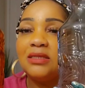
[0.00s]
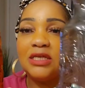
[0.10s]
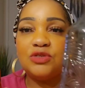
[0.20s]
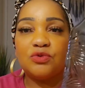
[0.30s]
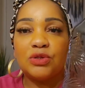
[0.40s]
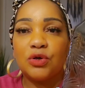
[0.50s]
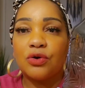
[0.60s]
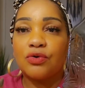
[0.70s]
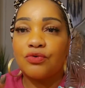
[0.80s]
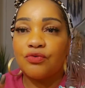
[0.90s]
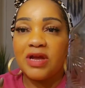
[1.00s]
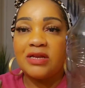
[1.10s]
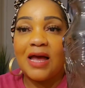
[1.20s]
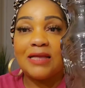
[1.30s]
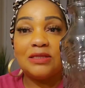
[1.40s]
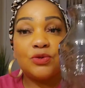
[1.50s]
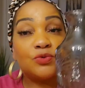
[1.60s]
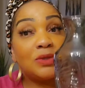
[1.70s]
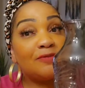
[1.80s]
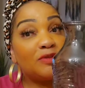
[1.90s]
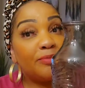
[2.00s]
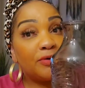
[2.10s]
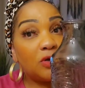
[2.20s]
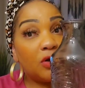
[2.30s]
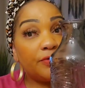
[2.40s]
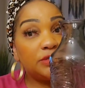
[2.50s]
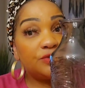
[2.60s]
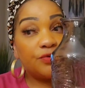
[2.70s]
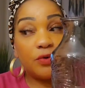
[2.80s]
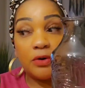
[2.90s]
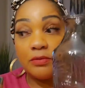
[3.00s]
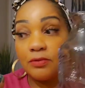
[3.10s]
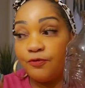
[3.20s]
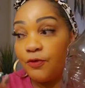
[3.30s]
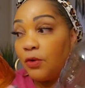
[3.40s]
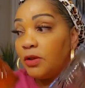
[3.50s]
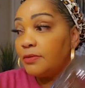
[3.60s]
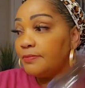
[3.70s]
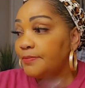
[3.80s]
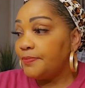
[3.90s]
These would look great. I do love the burnt orange for fall.